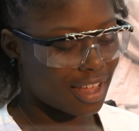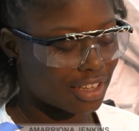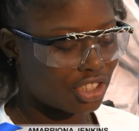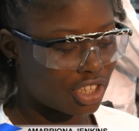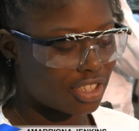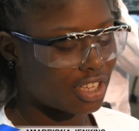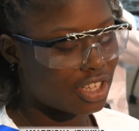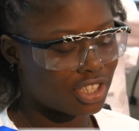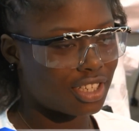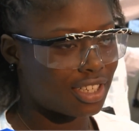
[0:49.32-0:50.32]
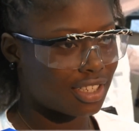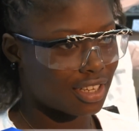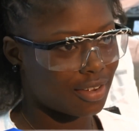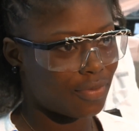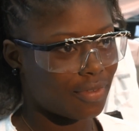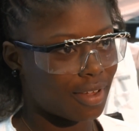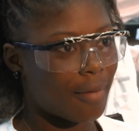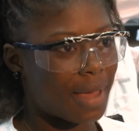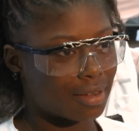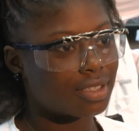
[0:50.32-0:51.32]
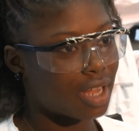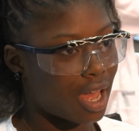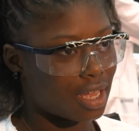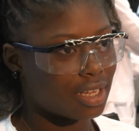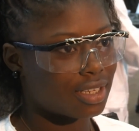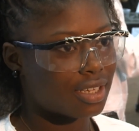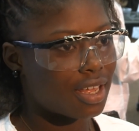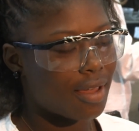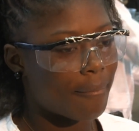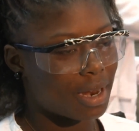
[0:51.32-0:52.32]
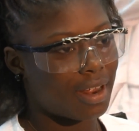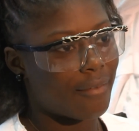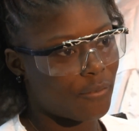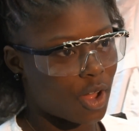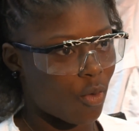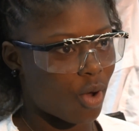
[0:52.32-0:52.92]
that she teaching us stuff about science, but in a fun